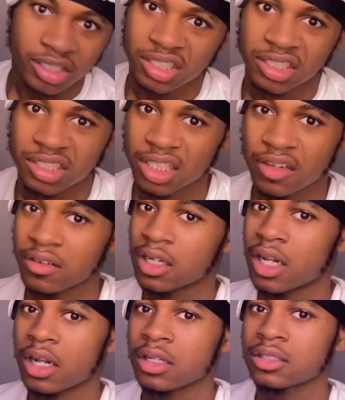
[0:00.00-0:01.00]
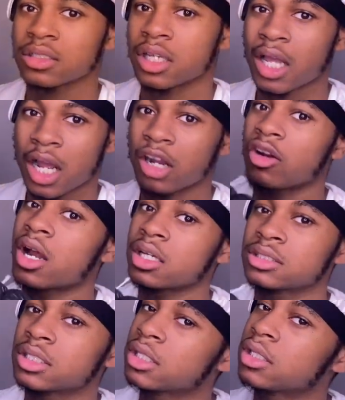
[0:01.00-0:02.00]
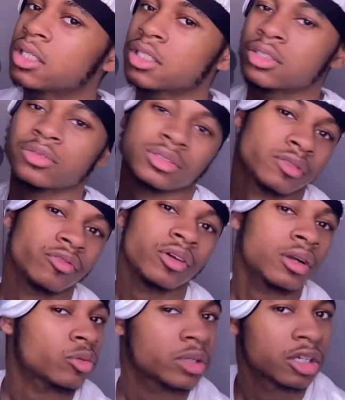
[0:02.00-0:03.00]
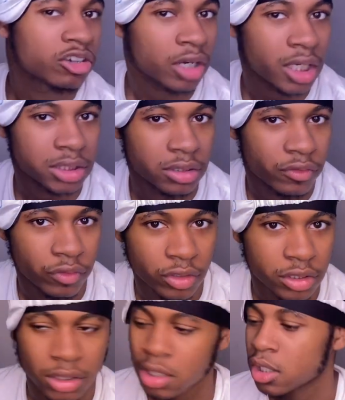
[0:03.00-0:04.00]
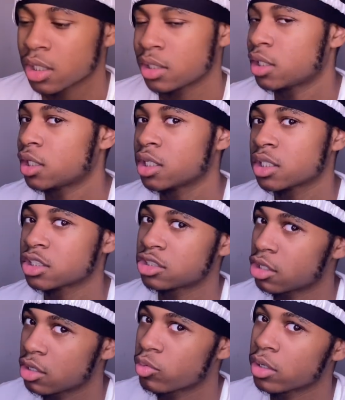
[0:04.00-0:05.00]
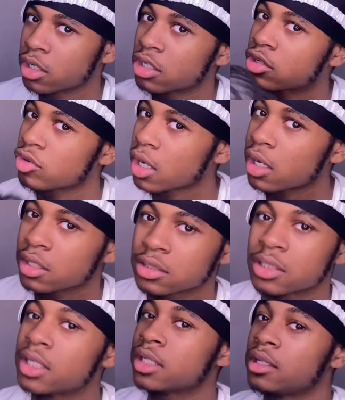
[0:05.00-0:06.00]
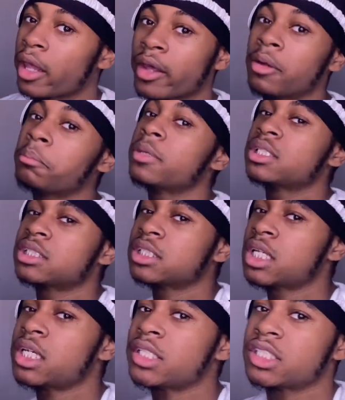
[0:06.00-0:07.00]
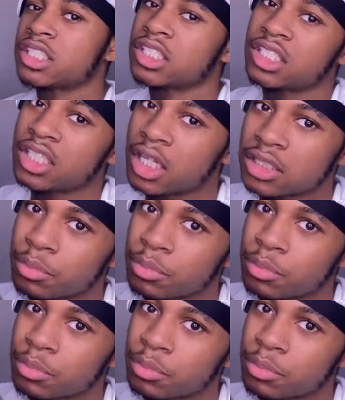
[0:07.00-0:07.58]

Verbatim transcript: 70 dollars like how crocs did niggas was the crocs at first then niggas started wearing the crocs now them 60 dollars